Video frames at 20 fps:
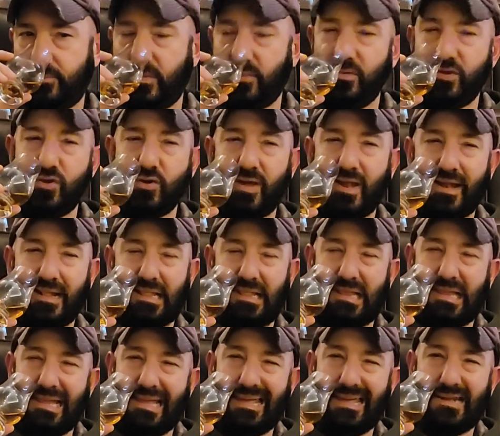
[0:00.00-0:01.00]
you get
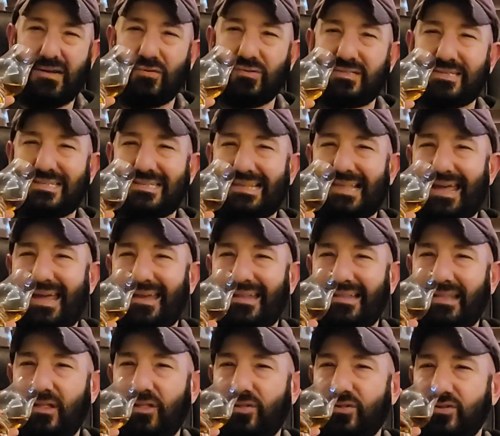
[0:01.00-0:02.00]
a
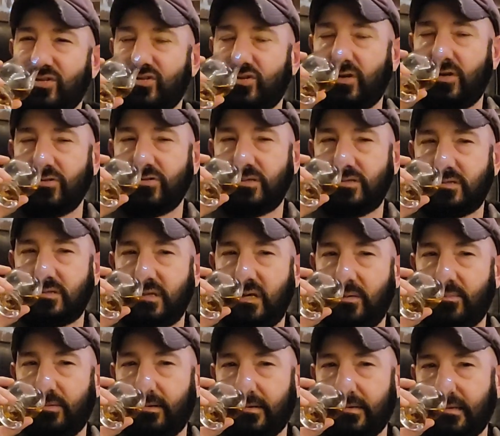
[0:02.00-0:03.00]
slight little
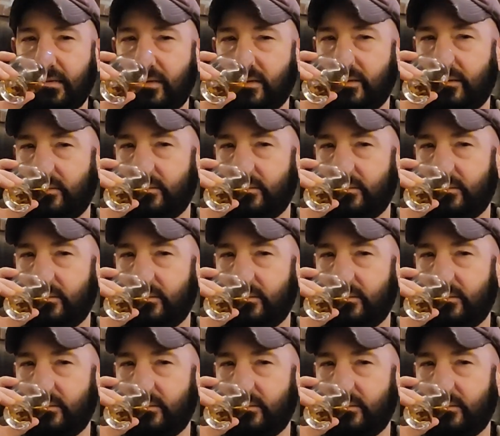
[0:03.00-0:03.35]
astringency, but